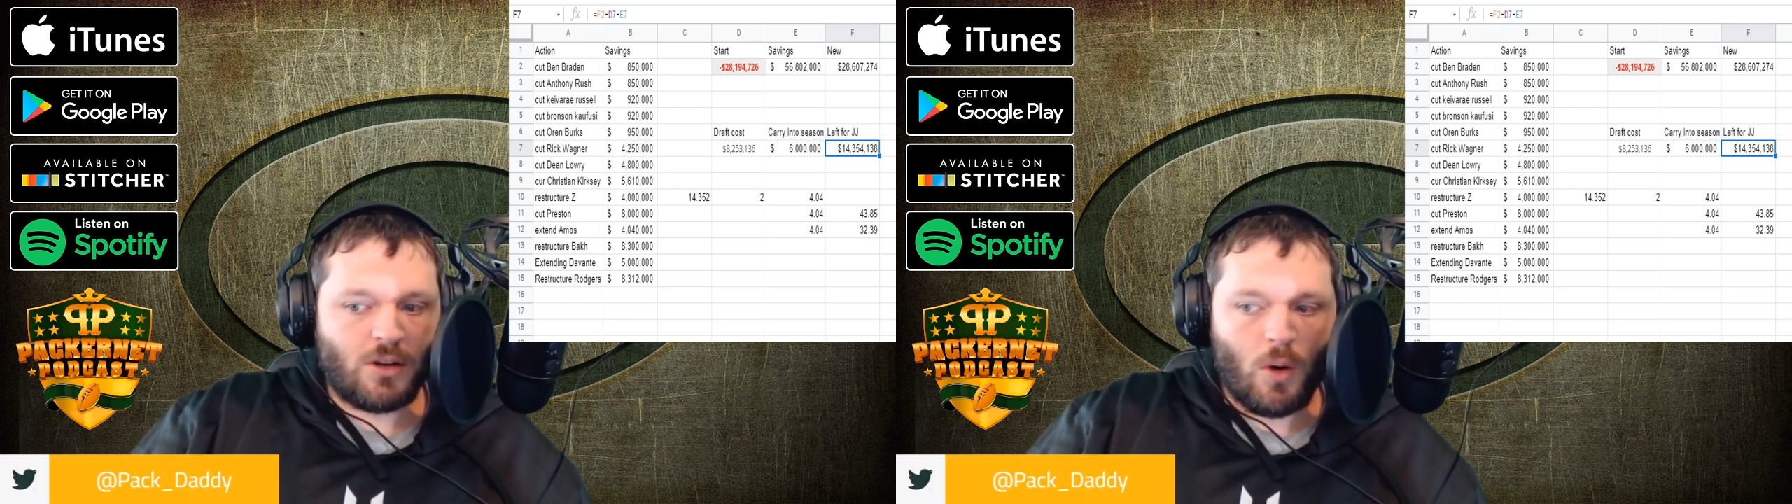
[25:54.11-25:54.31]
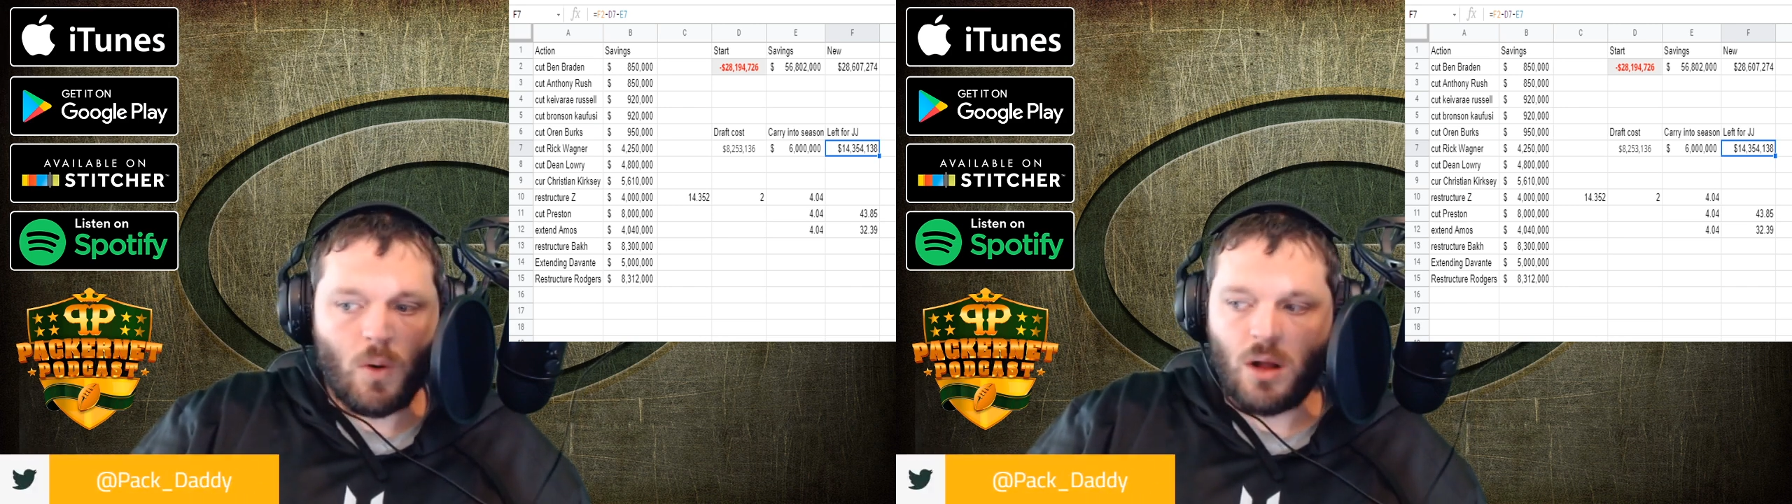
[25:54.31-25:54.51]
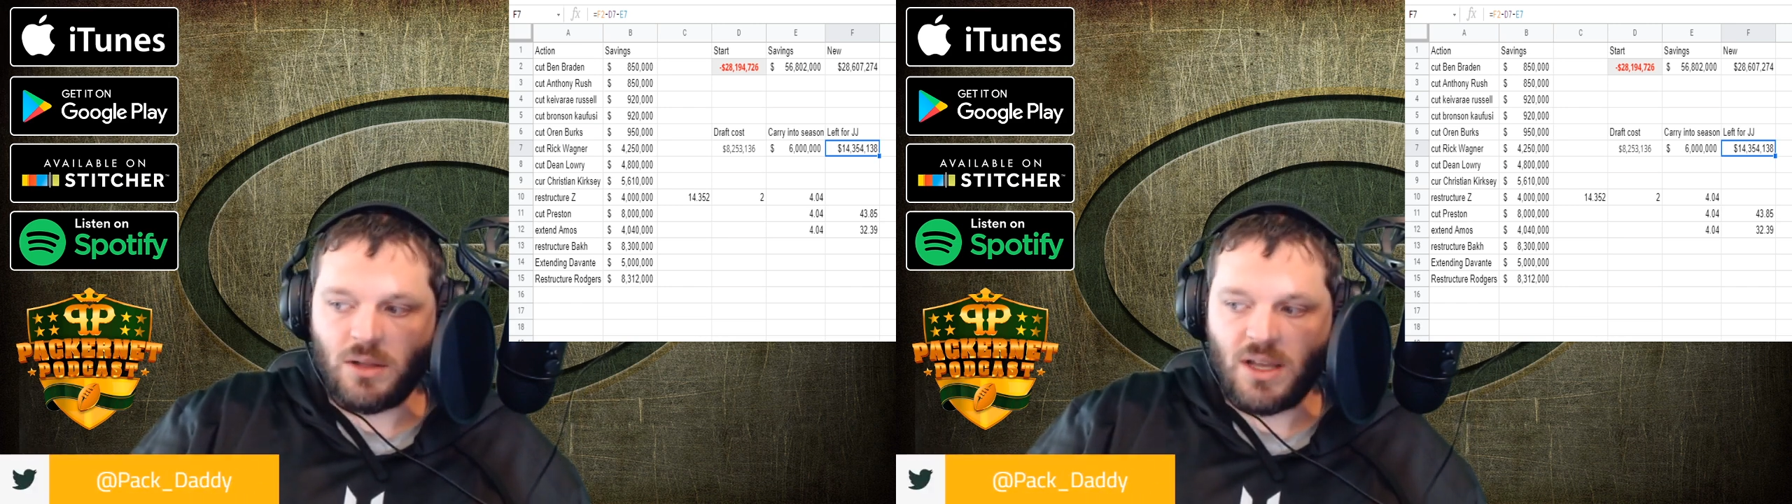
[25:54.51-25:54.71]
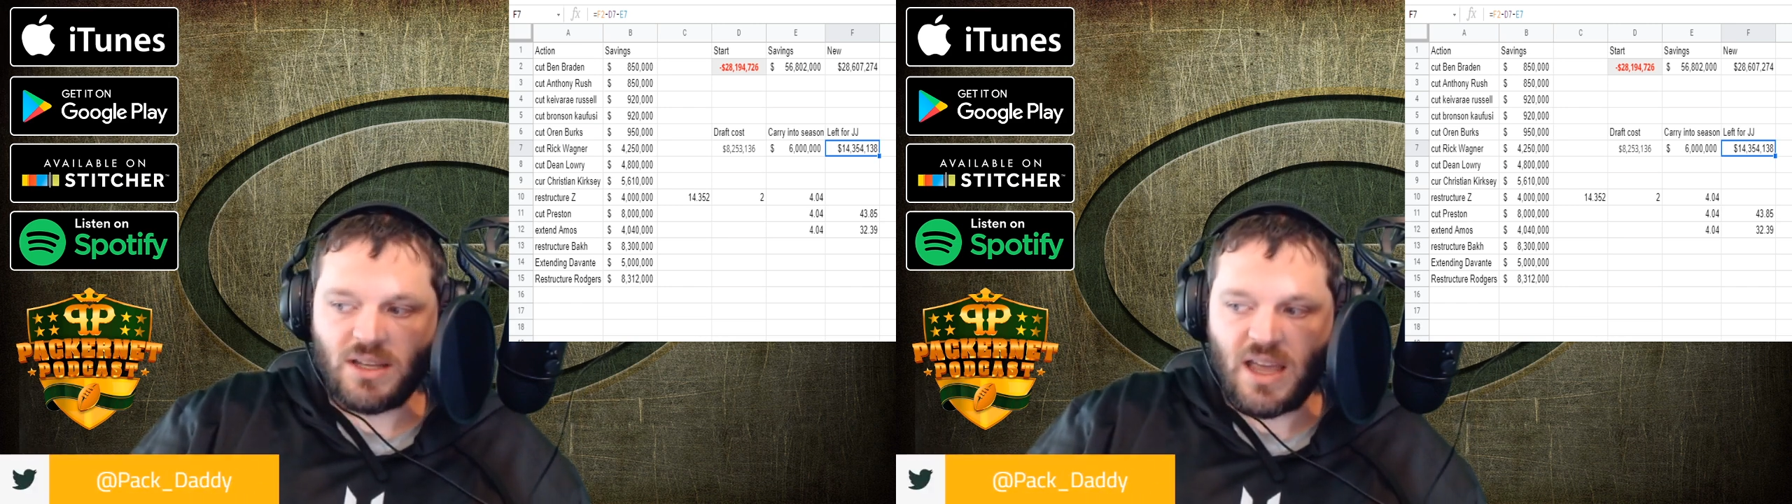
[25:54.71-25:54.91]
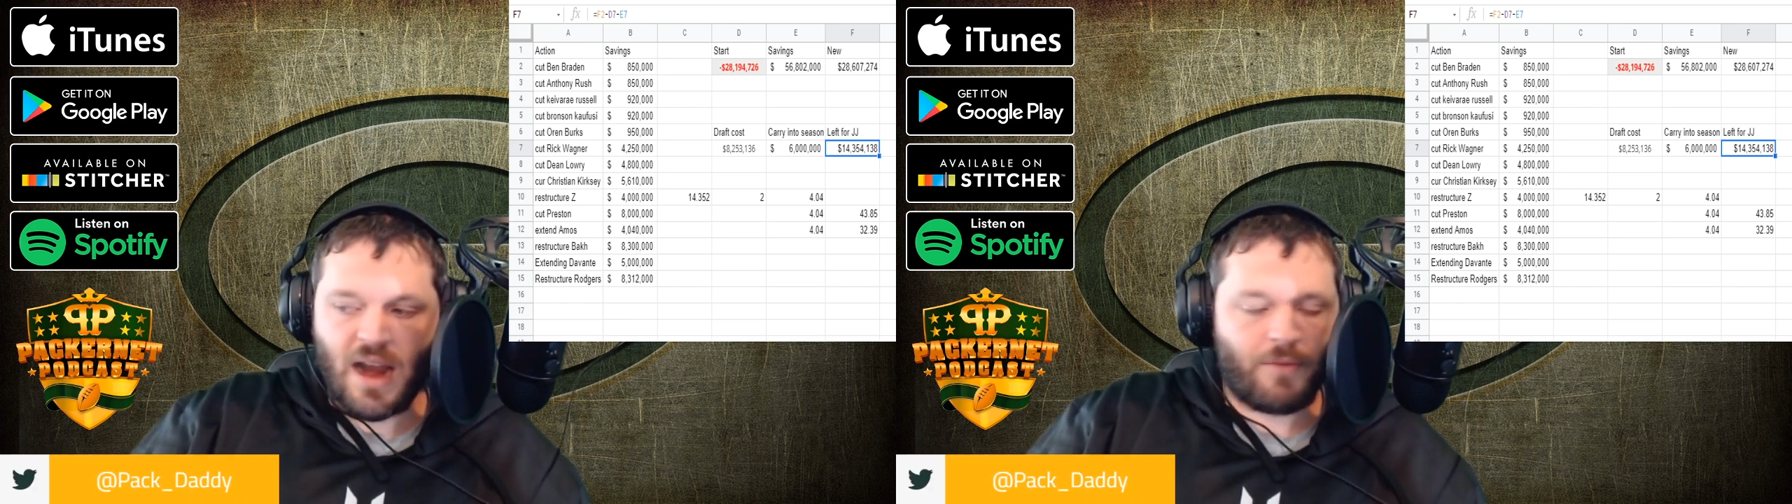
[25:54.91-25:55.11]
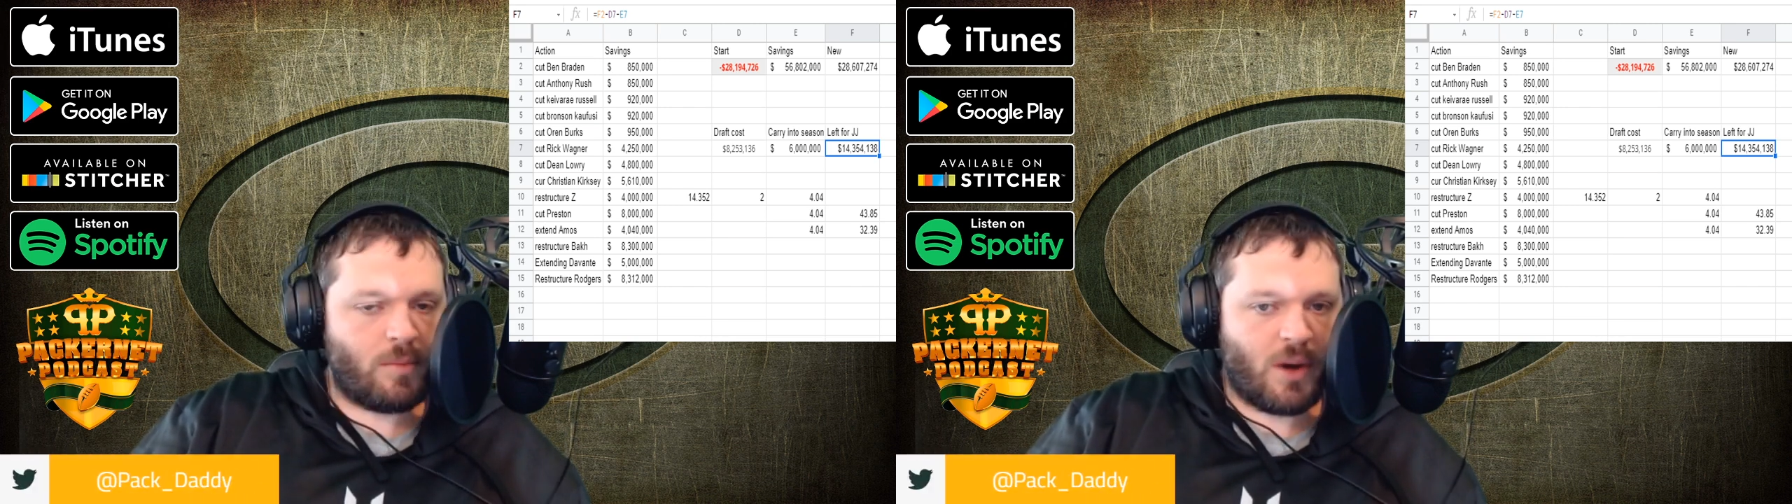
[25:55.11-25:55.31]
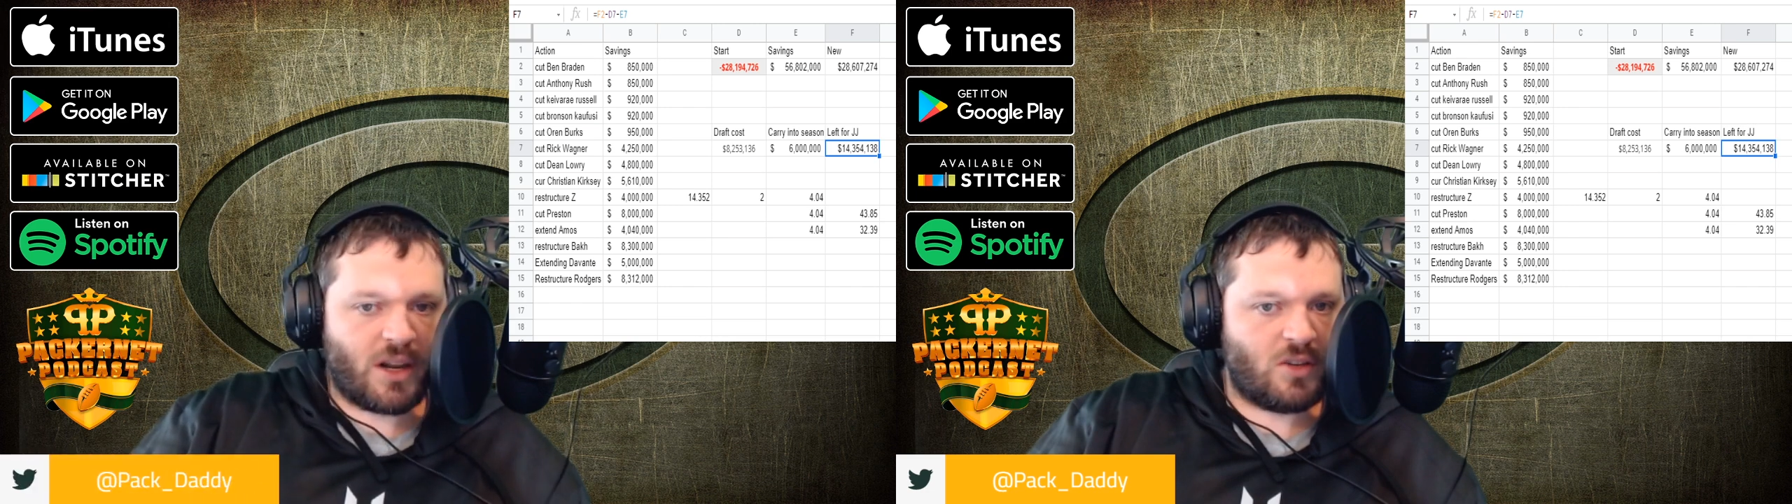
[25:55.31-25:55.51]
go all in, get everybody,